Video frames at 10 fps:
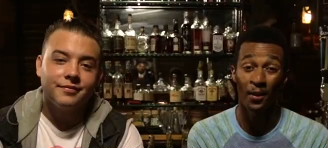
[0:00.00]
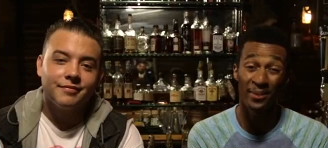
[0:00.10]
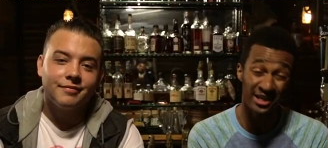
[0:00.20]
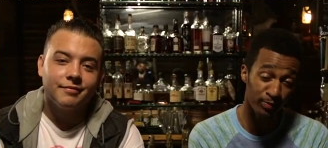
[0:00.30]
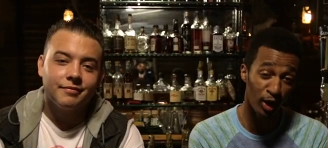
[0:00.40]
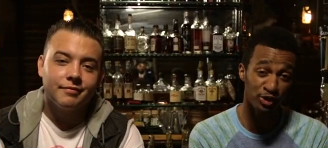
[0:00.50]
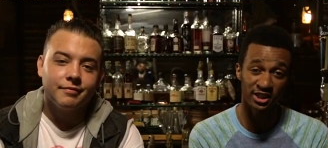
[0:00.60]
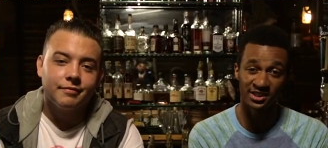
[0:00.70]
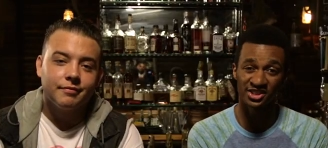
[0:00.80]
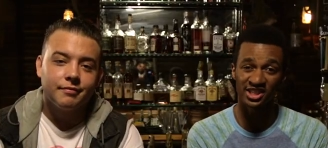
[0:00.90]
Speaker 1: Baseball
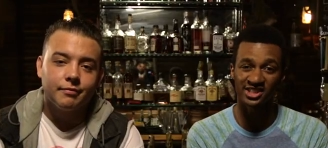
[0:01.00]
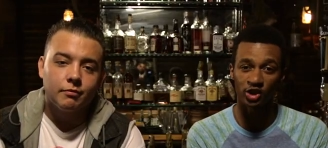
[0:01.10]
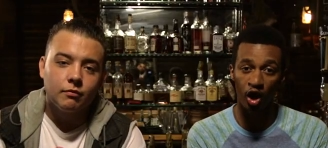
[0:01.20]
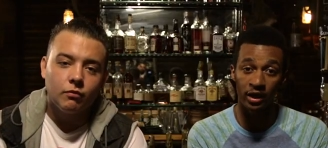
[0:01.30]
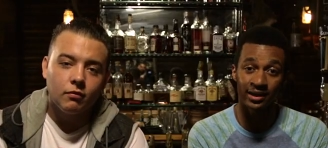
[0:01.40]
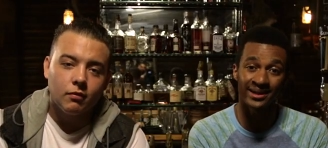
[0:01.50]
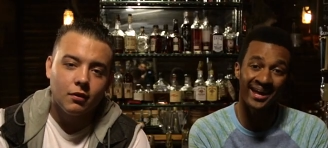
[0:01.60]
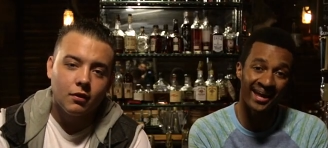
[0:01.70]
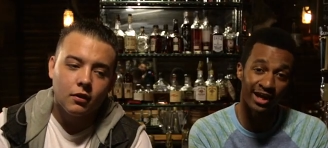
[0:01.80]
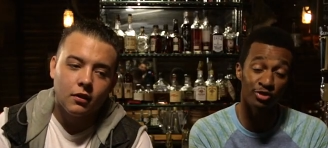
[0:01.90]
season just started,
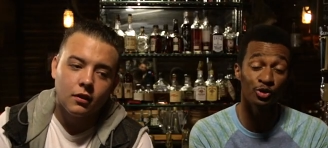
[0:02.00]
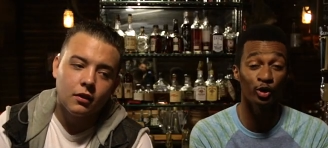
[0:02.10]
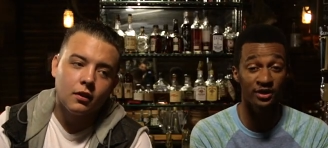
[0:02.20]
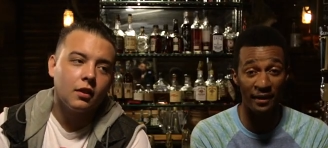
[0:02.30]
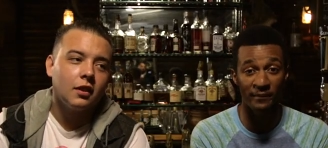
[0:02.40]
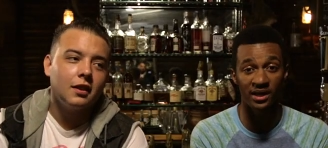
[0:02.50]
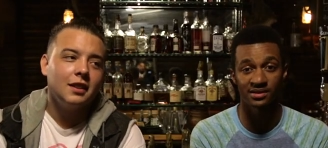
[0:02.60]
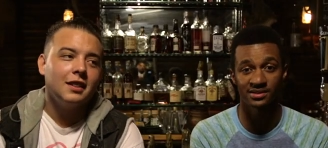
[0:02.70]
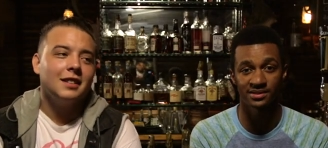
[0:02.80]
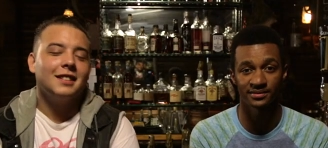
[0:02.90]
and you know what that means.